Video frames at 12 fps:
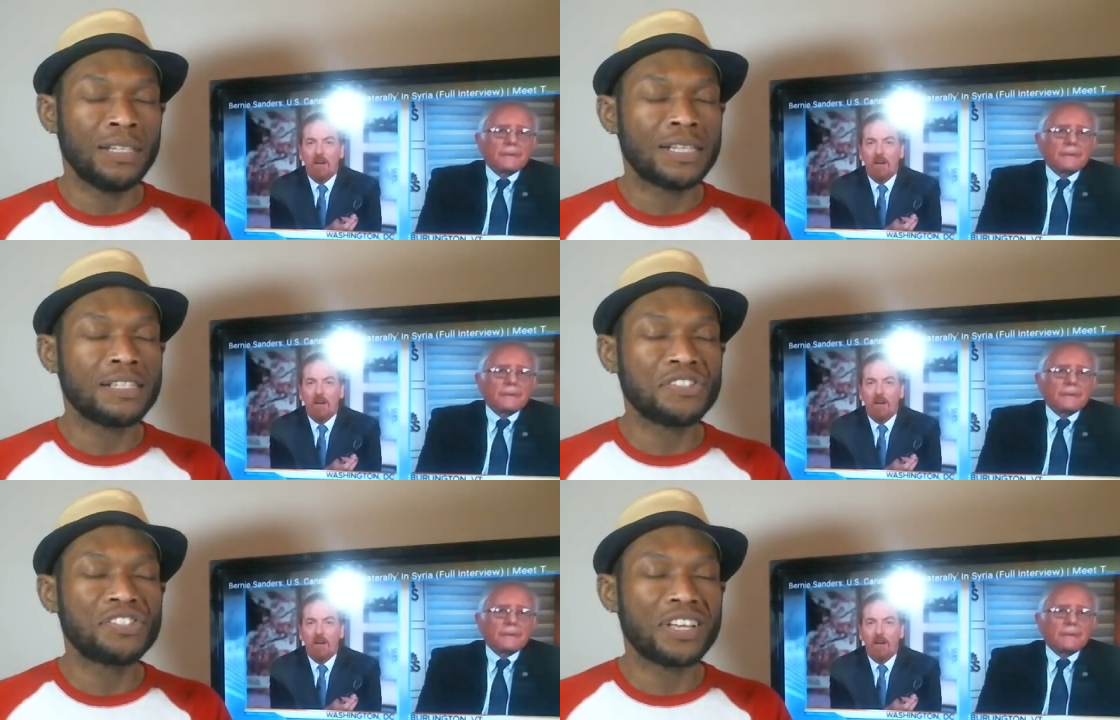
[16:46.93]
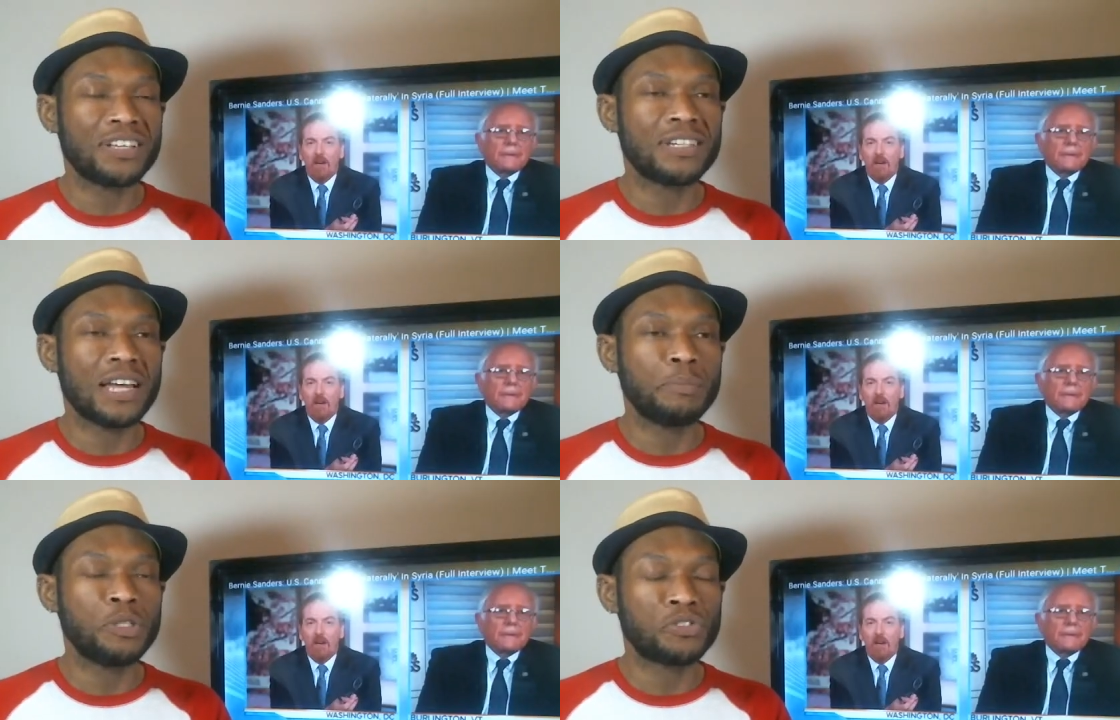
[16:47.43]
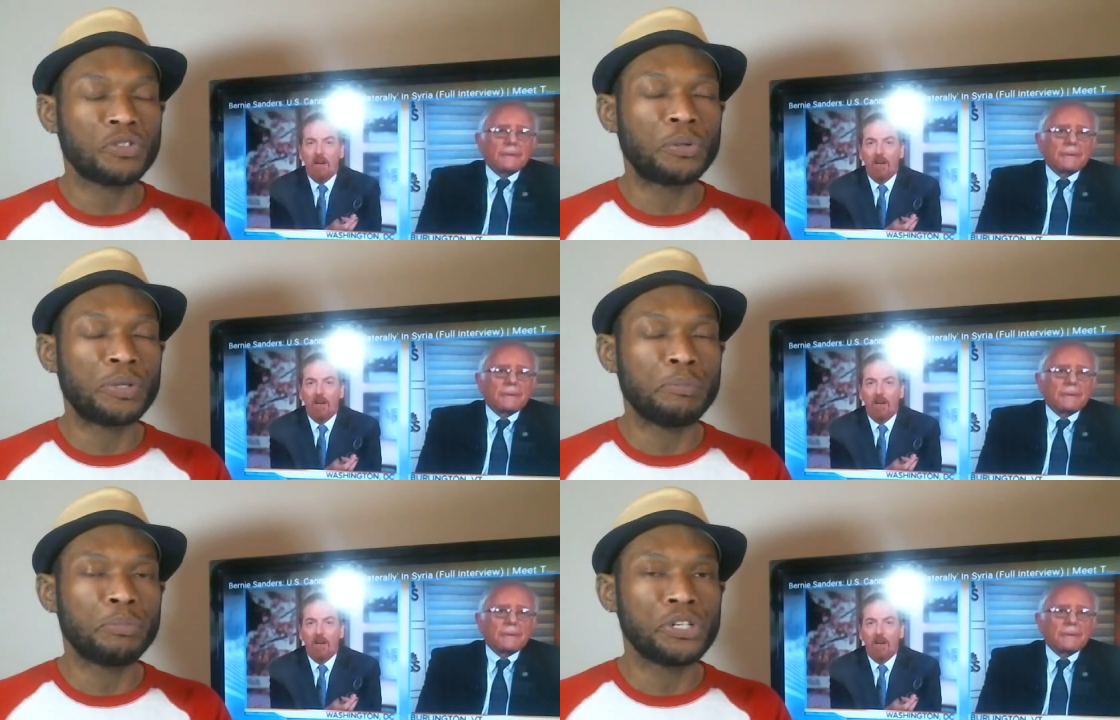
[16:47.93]
Speaker 1: That's the second time he's
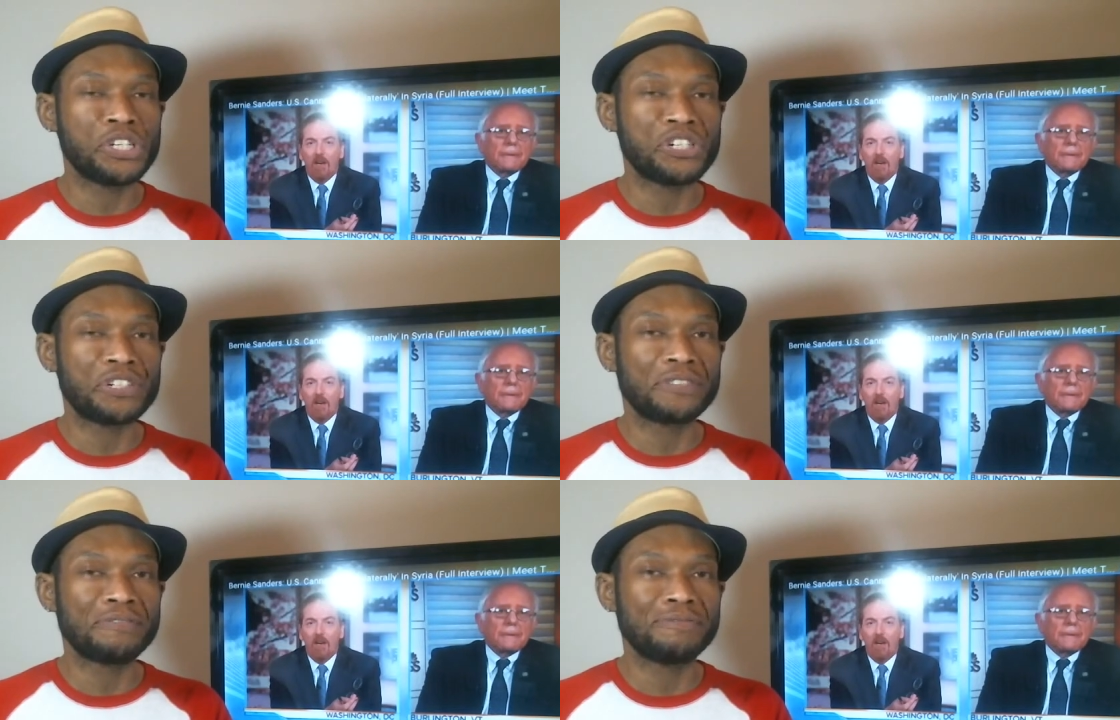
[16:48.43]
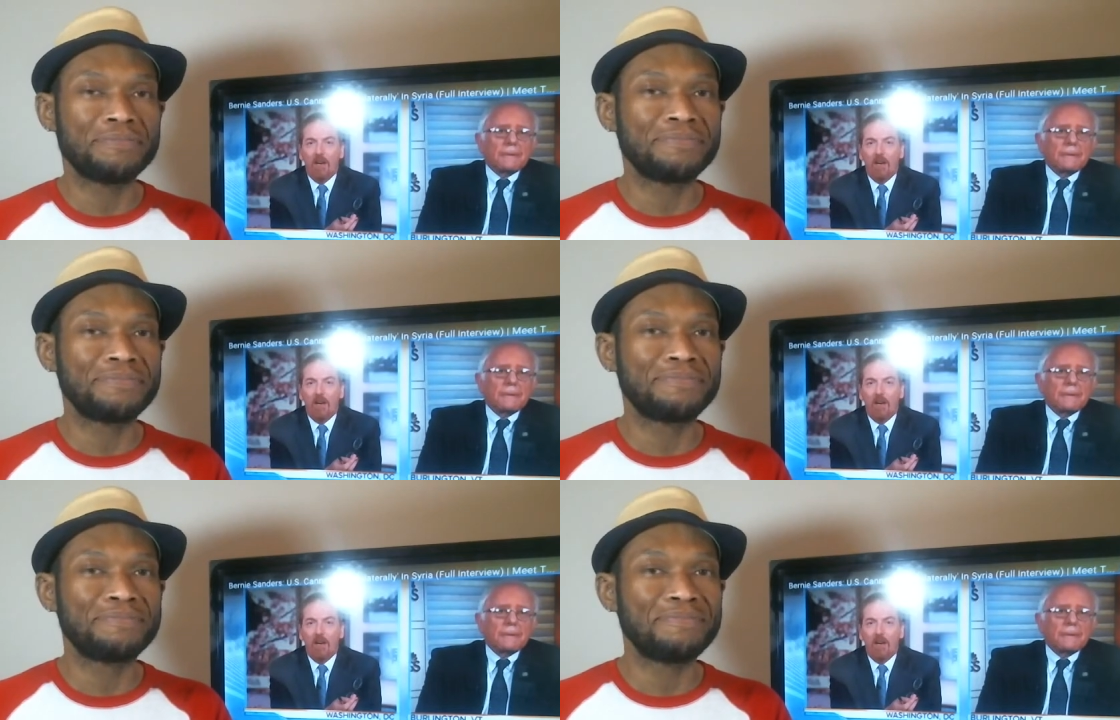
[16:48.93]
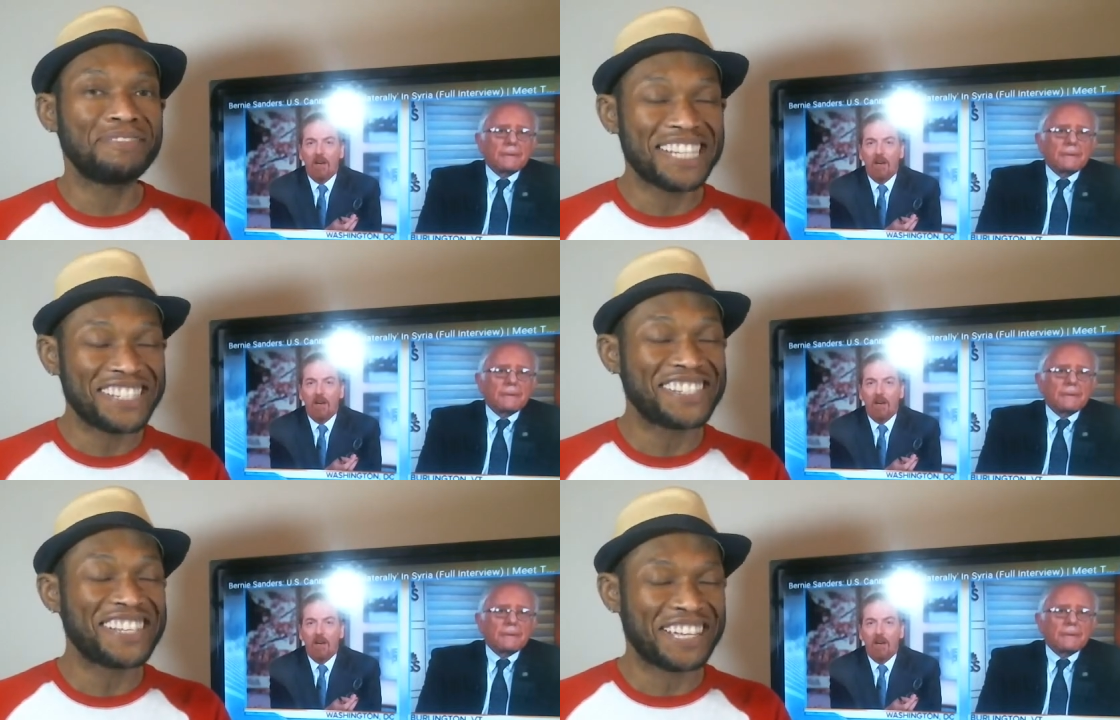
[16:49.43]
thrown in Bush.
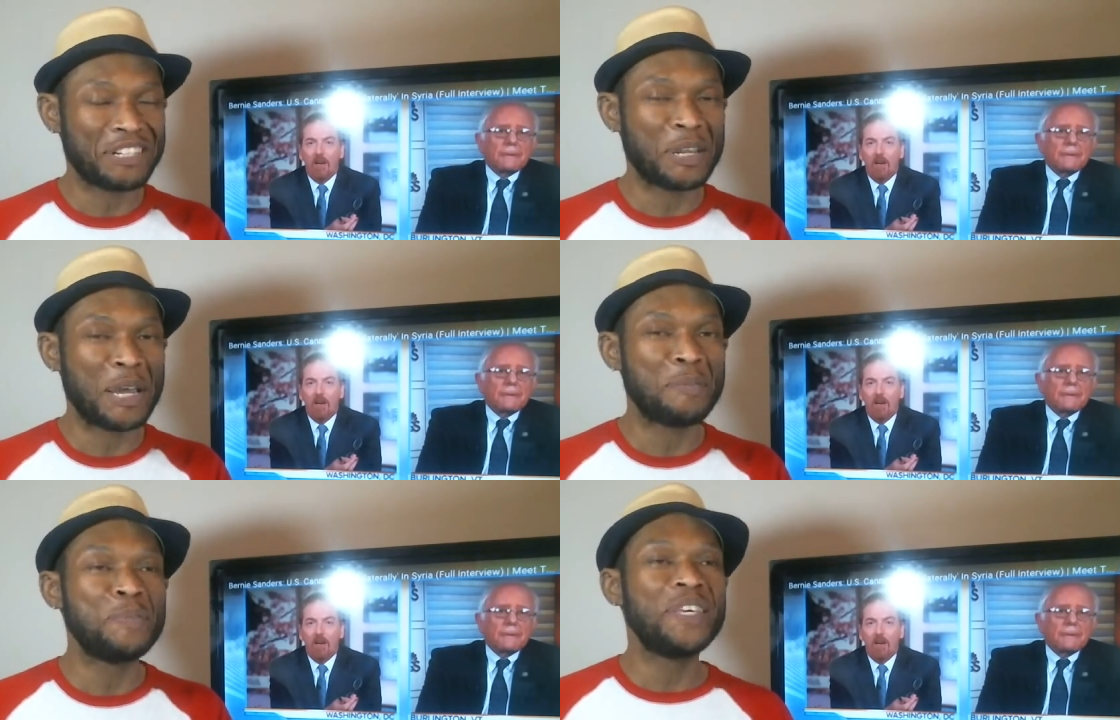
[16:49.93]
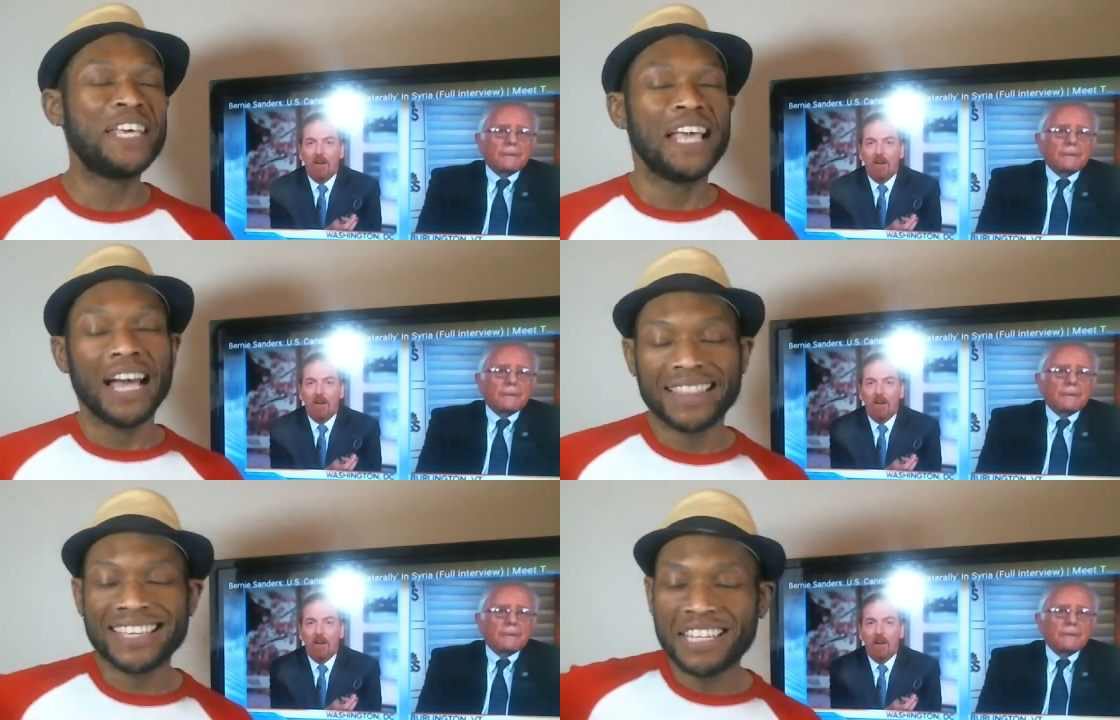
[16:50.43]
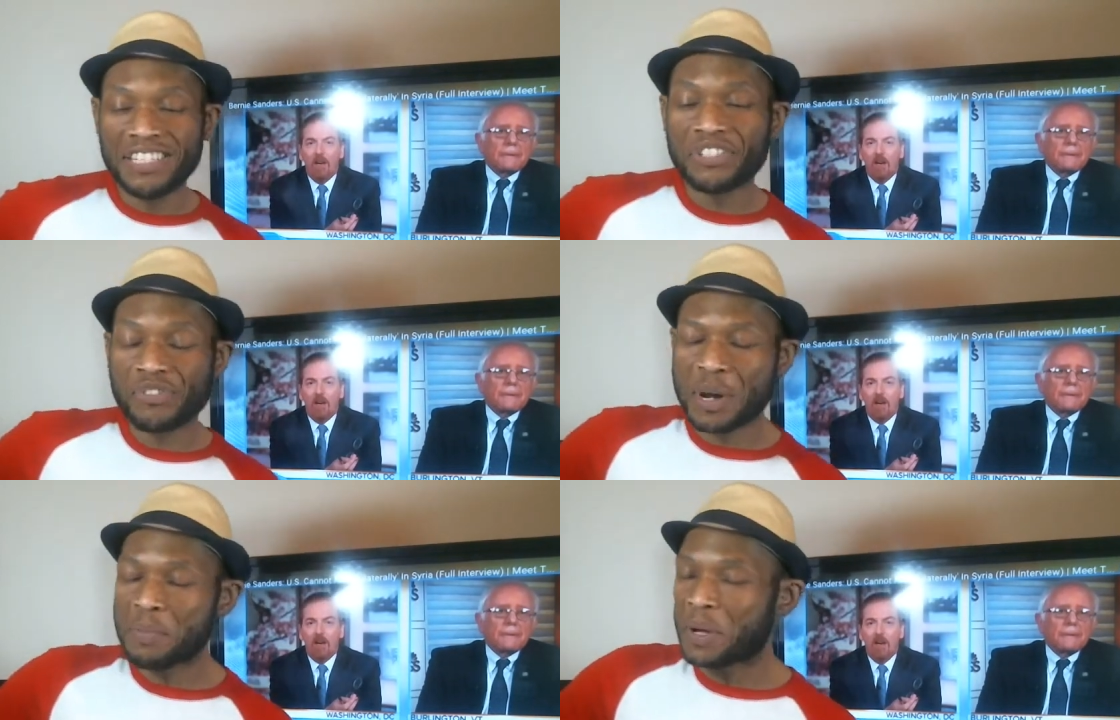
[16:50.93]
That's the second time. I think
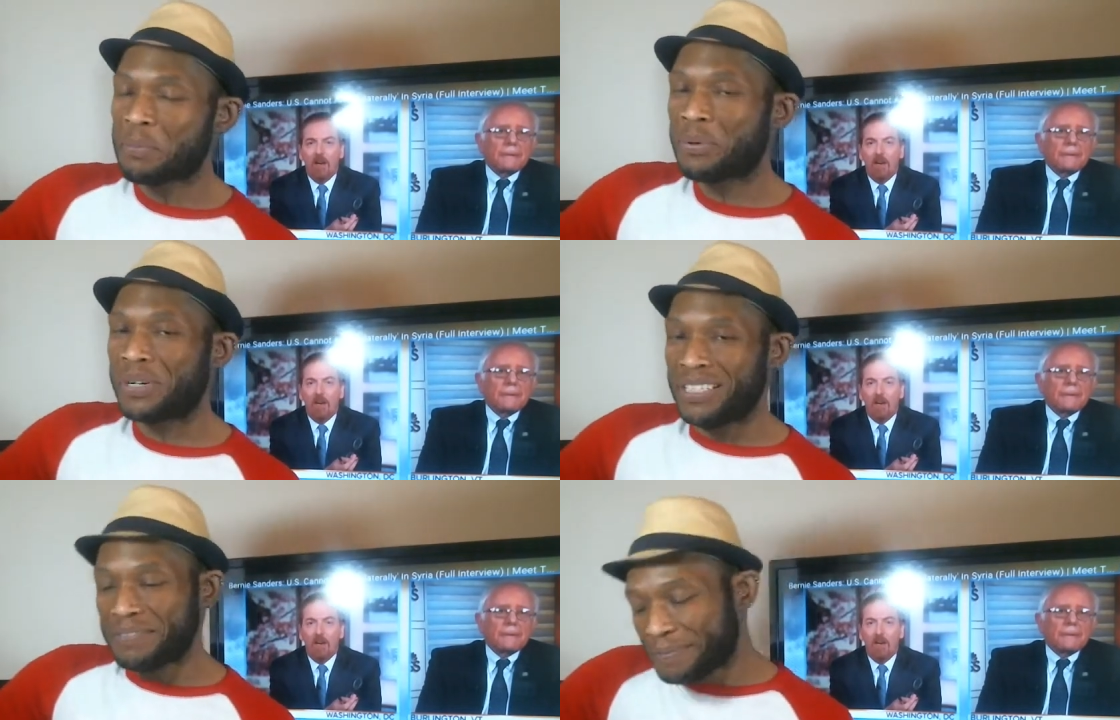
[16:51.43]
he's trying to make a point.